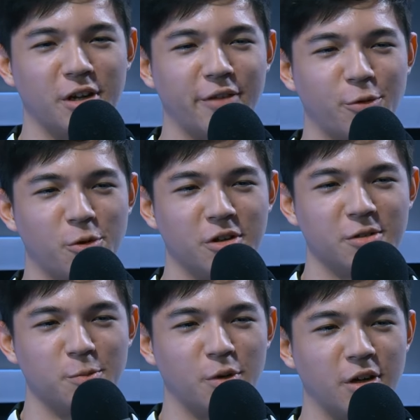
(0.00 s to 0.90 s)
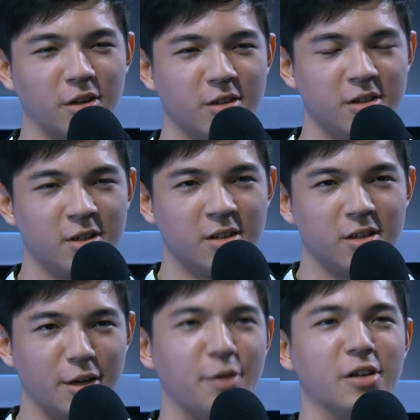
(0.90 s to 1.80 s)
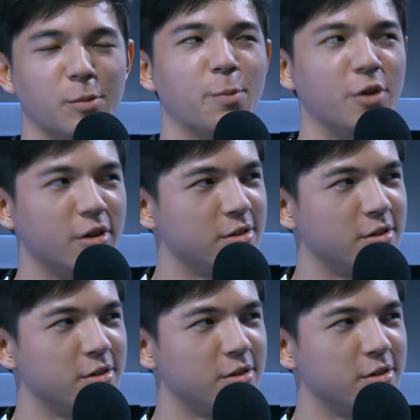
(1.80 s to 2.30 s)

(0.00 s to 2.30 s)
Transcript: everyone, but I think I'm up there.